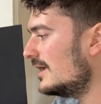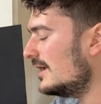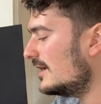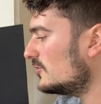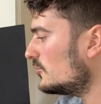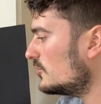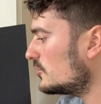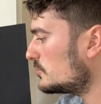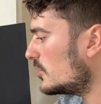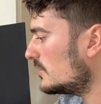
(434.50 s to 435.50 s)
I know you
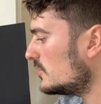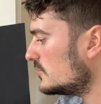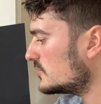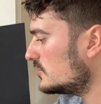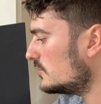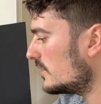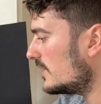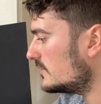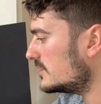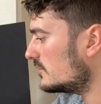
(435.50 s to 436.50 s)
could probably also go
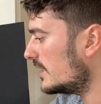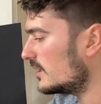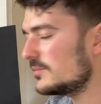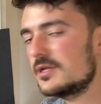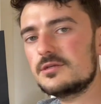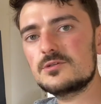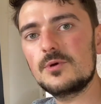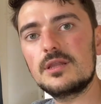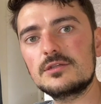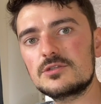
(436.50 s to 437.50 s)
without the organic matter as
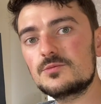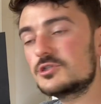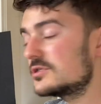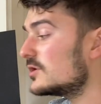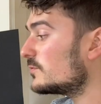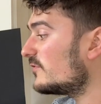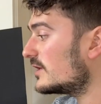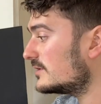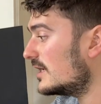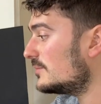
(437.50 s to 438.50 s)
well and switch it out with
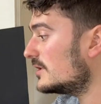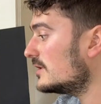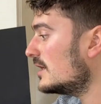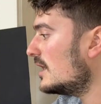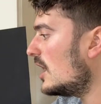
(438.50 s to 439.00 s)
akadama.